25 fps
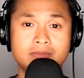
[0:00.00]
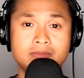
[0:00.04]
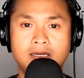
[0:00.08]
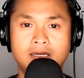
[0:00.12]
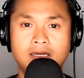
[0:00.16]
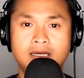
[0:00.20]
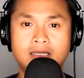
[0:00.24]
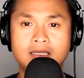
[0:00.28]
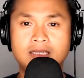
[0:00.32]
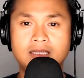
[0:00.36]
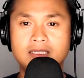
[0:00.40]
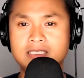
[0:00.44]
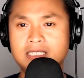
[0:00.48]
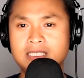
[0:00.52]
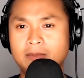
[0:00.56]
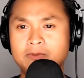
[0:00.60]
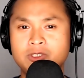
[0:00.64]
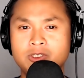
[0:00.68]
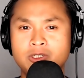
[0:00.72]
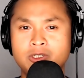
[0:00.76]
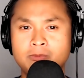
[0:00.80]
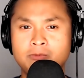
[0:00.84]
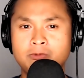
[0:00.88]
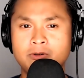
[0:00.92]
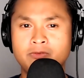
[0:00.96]
This episode
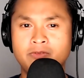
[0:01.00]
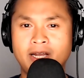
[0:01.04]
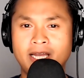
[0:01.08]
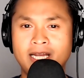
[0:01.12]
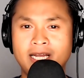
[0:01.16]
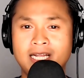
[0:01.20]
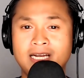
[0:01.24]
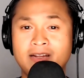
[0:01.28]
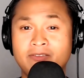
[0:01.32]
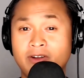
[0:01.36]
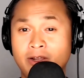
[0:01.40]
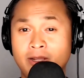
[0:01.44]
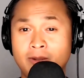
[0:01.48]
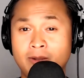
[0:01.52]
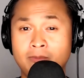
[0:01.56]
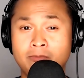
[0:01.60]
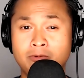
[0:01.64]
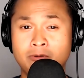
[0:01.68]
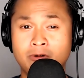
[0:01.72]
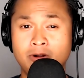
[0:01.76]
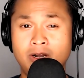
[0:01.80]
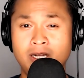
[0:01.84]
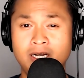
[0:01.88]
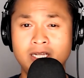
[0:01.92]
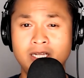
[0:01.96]
provided a very
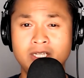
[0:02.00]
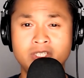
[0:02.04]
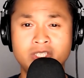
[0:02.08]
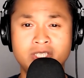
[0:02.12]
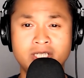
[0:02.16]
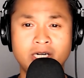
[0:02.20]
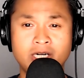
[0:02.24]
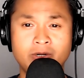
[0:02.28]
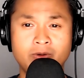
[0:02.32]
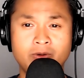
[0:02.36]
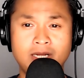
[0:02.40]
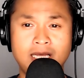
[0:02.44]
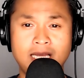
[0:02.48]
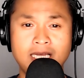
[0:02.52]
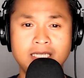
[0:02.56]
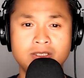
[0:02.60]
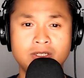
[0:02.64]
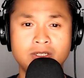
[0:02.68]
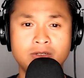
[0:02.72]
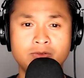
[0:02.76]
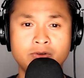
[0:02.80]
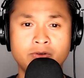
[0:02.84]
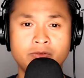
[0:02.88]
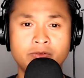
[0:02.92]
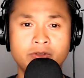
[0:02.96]
broad and generalized
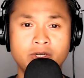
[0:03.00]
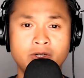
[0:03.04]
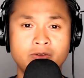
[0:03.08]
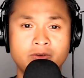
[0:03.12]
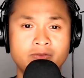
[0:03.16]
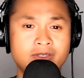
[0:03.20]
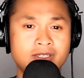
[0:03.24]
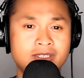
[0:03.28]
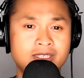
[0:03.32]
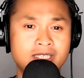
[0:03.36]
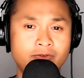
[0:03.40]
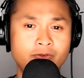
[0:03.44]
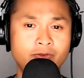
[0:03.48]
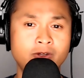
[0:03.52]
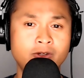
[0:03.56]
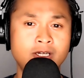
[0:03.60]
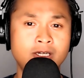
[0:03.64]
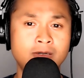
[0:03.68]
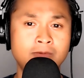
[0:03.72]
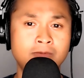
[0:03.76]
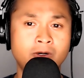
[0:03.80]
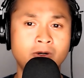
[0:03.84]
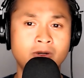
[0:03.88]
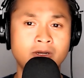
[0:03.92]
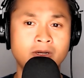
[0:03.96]
overview of the different
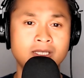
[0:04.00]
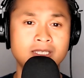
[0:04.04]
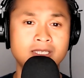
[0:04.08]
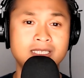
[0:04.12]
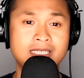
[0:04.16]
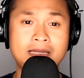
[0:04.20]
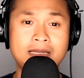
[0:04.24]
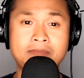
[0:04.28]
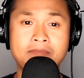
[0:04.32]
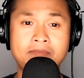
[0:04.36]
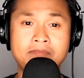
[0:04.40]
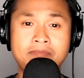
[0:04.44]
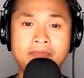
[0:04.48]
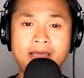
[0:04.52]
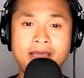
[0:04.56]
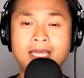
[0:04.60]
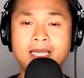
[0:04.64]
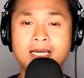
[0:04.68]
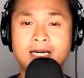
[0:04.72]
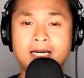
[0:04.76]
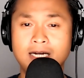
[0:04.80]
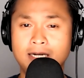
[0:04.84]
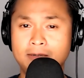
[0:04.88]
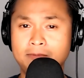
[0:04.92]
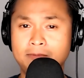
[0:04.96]
components that make
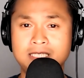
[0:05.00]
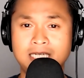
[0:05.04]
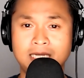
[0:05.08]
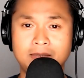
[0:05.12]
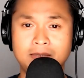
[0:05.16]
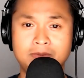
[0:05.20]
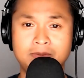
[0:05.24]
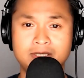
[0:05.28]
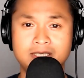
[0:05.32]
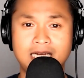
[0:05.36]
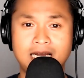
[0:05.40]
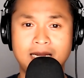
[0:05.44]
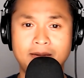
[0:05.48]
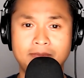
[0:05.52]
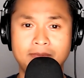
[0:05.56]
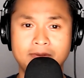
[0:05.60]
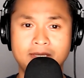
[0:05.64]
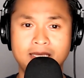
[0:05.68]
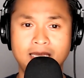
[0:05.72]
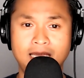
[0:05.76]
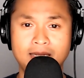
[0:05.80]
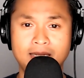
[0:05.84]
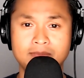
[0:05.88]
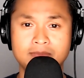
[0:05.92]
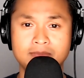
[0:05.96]
up tabletop
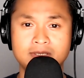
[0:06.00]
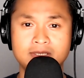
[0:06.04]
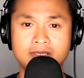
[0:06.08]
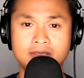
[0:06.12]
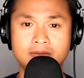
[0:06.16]
games.